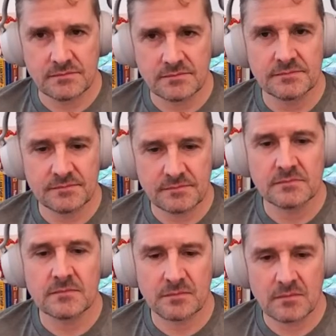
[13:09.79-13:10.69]

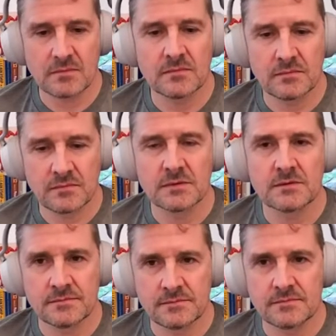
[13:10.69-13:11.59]

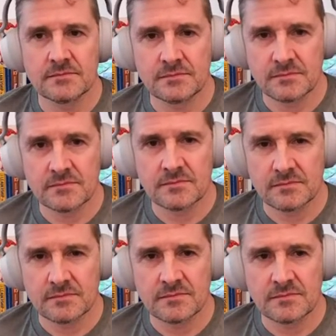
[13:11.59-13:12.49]

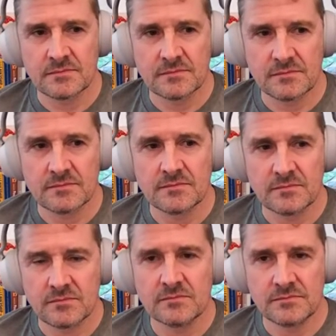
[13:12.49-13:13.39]

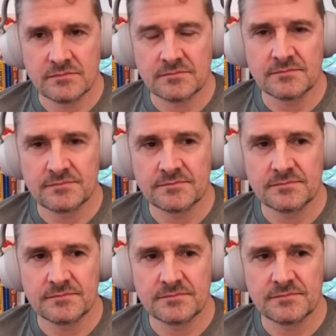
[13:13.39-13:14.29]

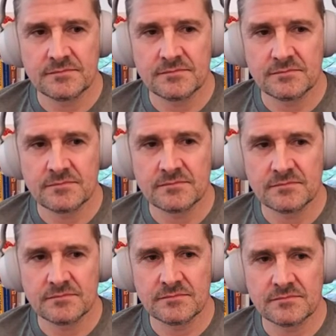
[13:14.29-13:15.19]

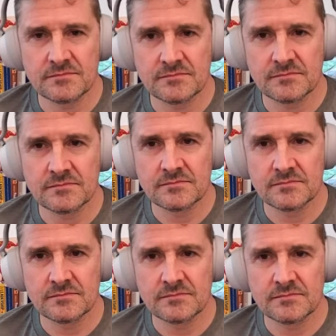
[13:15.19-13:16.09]

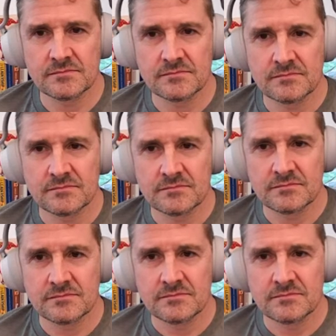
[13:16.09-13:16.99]

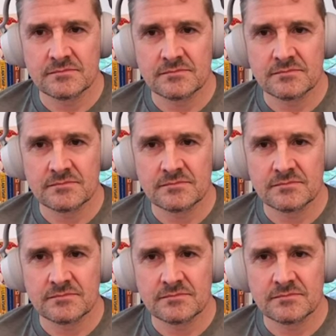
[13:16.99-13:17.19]
(not speaking)